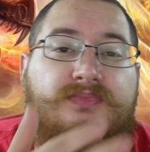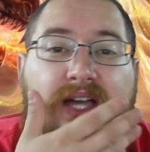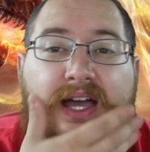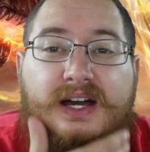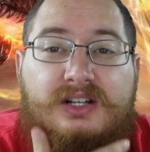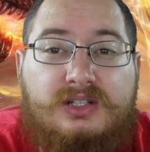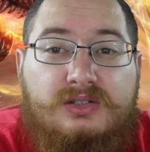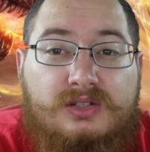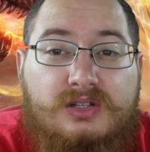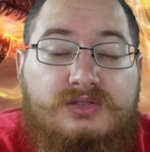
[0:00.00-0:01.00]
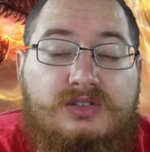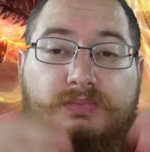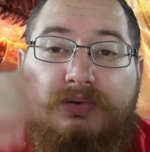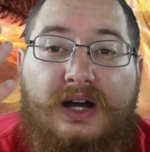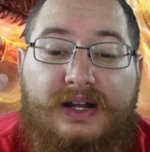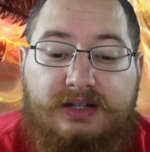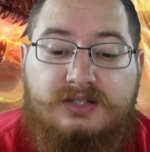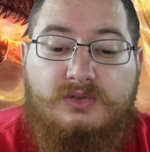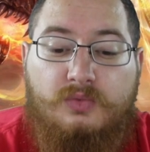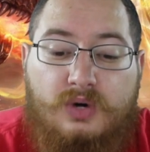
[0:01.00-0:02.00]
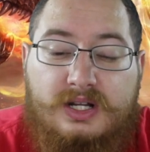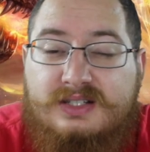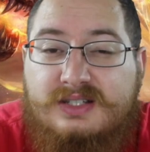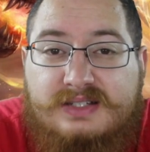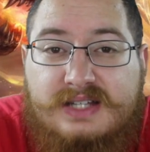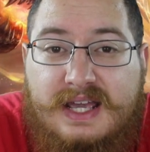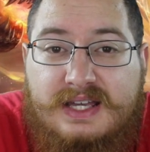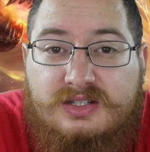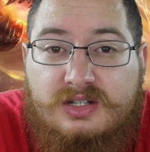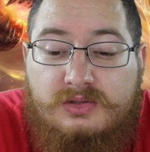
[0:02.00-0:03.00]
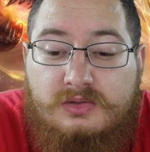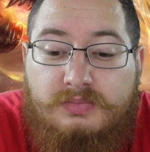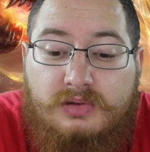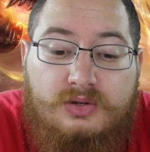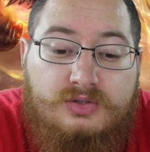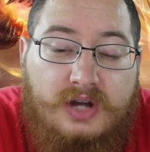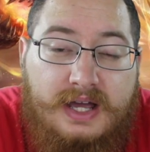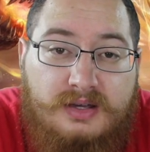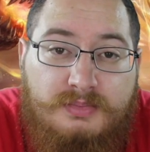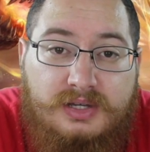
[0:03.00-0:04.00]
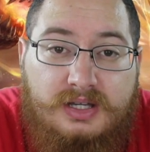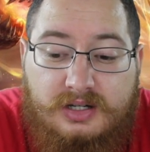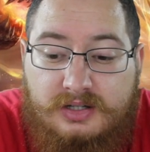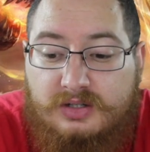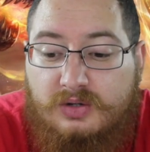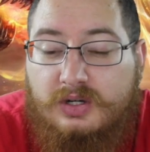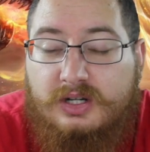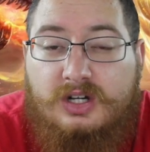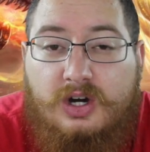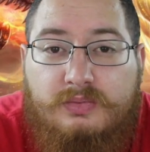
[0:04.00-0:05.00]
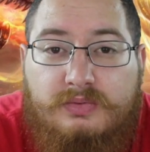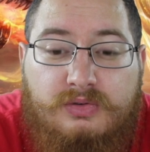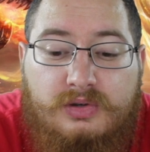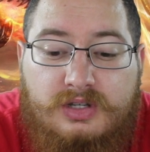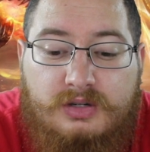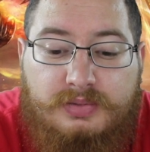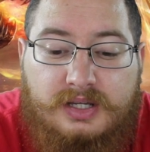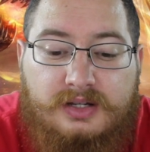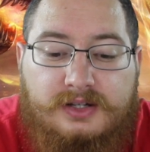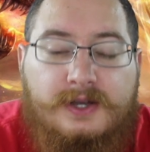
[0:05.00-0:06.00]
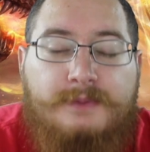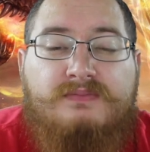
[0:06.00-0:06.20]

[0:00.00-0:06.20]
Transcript: How do you use the products? What does it take to blow dry a beard or comb through your beard?